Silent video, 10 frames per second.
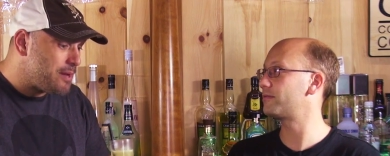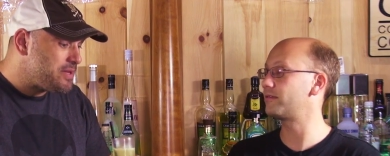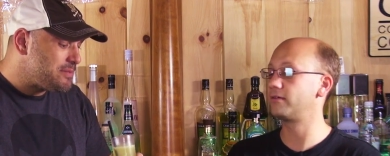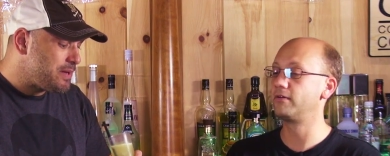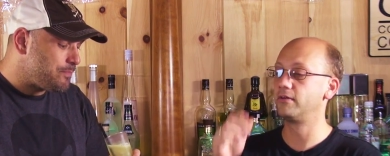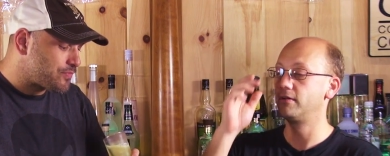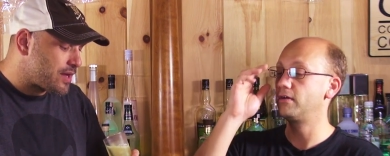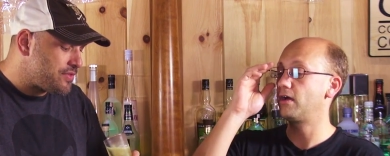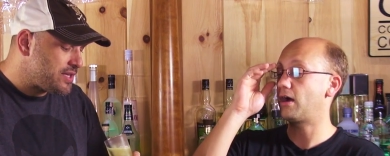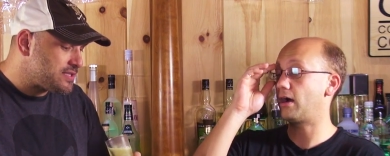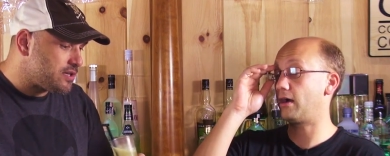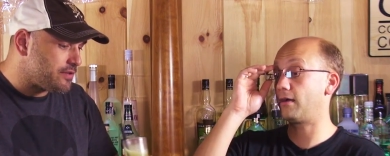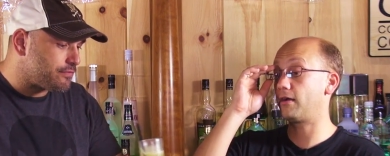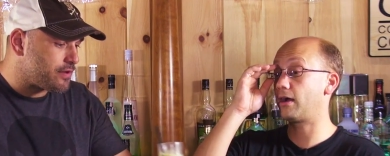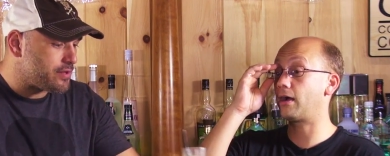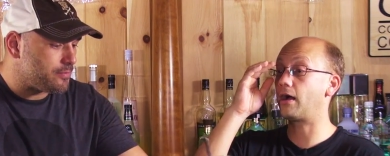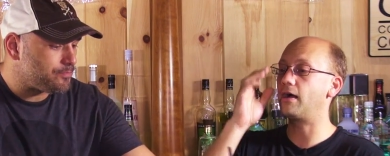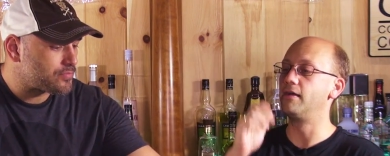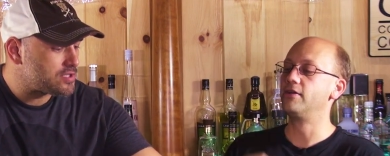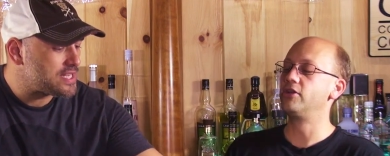Speaker 1: I mean, maybe, I think it's on the front uh, of them.
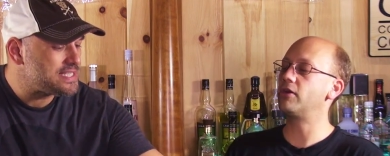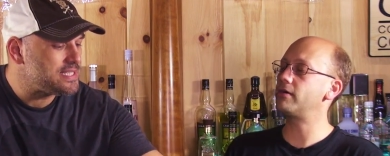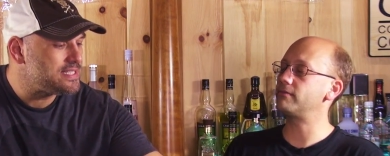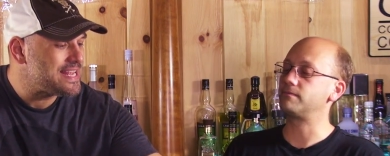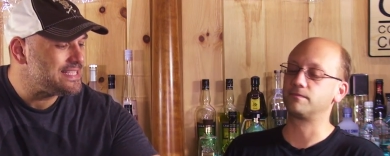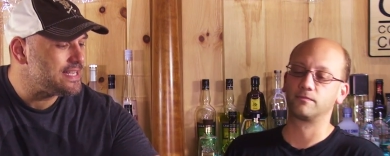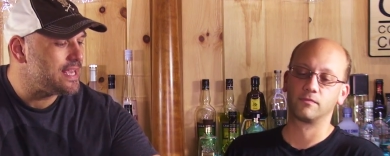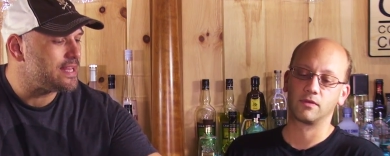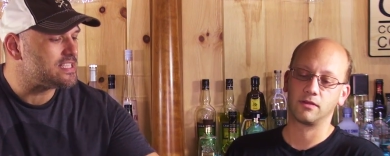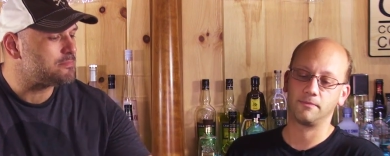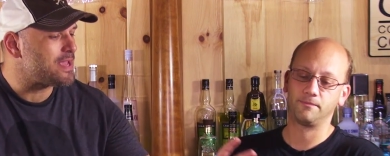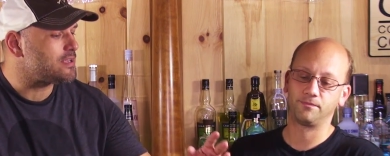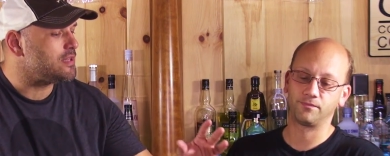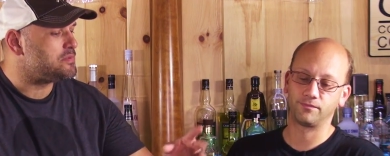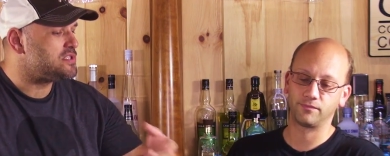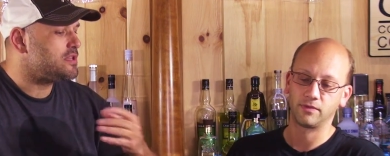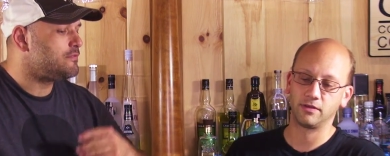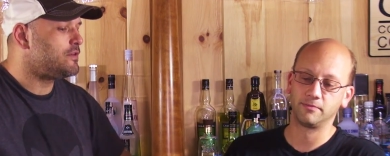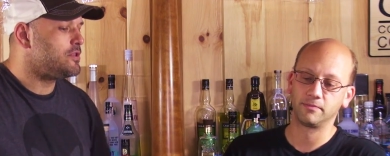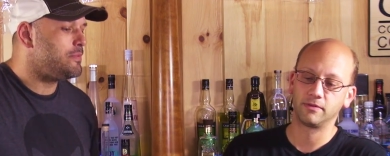Taste you know it. Taste it again and smack your lips. It's on the
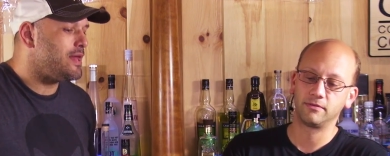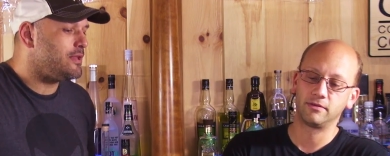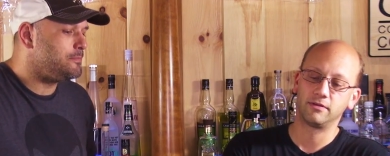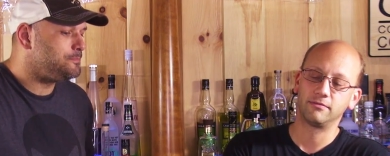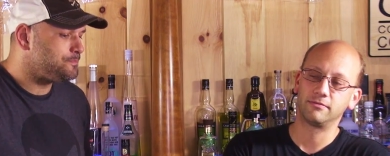front of the palate.